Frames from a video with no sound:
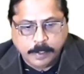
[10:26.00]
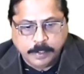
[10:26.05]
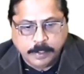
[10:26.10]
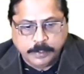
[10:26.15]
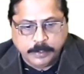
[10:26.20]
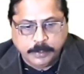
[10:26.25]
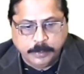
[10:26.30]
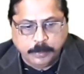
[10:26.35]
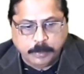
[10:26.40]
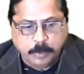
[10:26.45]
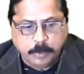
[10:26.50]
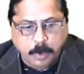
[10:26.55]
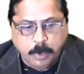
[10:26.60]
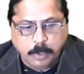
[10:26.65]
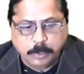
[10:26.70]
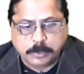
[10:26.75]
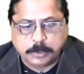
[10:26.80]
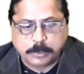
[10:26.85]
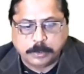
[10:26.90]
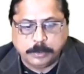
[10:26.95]
you go
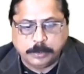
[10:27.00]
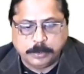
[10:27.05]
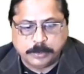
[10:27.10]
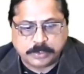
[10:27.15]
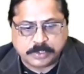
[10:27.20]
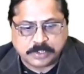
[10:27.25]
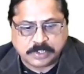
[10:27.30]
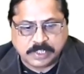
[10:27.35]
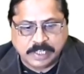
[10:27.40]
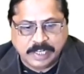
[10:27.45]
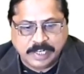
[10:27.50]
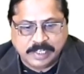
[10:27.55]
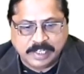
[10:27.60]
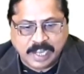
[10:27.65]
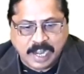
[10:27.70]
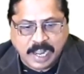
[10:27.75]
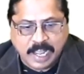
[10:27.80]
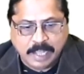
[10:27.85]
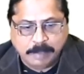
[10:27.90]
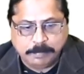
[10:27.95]
to C
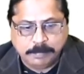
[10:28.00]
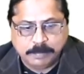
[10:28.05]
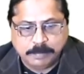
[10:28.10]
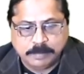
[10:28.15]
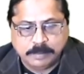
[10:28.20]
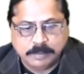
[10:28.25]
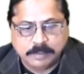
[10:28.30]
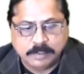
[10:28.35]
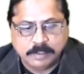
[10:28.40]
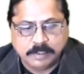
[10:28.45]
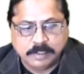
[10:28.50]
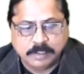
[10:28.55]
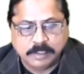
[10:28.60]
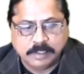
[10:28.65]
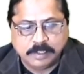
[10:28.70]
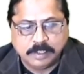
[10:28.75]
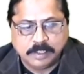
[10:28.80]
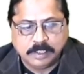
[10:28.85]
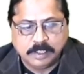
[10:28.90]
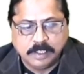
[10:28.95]
drive,
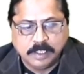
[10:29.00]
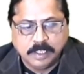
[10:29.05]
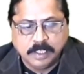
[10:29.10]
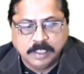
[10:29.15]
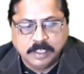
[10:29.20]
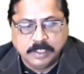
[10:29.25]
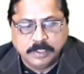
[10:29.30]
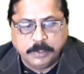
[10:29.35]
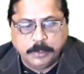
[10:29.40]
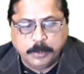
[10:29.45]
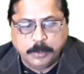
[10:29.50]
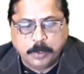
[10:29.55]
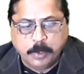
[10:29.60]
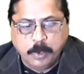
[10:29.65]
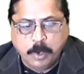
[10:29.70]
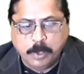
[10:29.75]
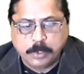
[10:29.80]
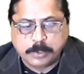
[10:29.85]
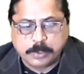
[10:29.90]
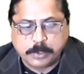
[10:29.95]
you
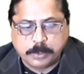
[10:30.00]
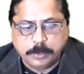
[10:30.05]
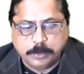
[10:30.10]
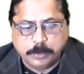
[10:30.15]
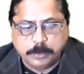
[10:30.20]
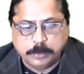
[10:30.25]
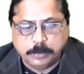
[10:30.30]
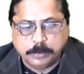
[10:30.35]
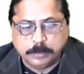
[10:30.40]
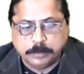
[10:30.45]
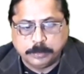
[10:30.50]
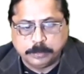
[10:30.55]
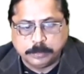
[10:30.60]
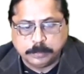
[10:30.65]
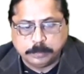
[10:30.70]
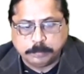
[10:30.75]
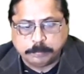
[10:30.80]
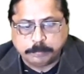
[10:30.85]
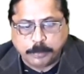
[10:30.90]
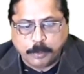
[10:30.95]
go to
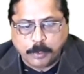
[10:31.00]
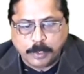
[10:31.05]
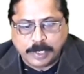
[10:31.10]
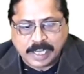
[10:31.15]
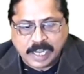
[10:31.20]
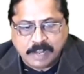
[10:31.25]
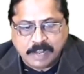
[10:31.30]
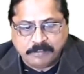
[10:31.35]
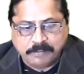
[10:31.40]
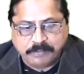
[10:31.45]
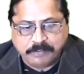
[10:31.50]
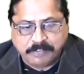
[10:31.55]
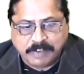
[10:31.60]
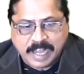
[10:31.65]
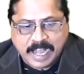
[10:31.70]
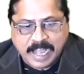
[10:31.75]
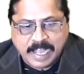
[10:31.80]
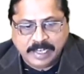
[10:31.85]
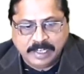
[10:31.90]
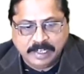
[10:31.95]
program
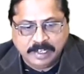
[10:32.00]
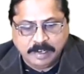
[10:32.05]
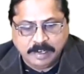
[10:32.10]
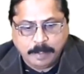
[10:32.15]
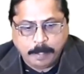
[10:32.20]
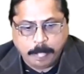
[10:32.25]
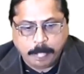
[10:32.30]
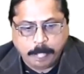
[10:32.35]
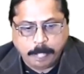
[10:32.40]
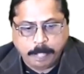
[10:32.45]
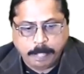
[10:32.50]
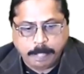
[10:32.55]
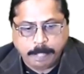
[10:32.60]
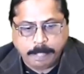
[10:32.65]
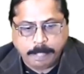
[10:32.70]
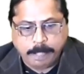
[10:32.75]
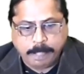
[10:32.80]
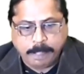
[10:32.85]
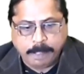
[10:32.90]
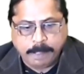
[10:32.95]
file,
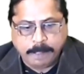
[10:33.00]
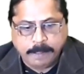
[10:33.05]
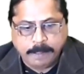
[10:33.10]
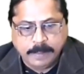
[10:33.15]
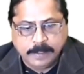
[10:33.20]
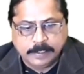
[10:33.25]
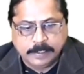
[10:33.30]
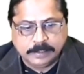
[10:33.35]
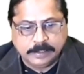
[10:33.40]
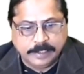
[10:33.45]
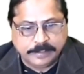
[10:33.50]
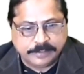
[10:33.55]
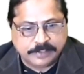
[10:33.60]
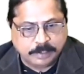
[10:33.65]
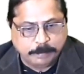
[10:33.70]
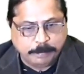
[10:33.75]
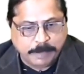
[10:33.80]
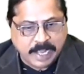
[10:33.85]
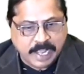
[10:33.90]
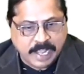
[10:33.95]
there's a
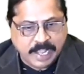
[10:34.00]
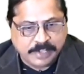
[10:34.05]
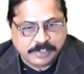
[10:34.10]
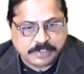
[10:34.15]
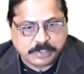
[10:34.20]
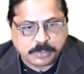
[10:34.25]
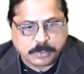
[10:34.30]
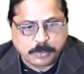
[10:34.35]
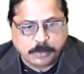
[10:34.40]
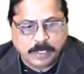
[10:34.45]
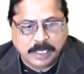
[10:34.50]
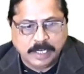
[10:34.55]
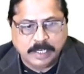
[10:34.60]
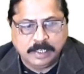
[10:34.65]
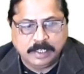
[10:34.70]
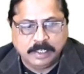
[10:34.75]
MySQL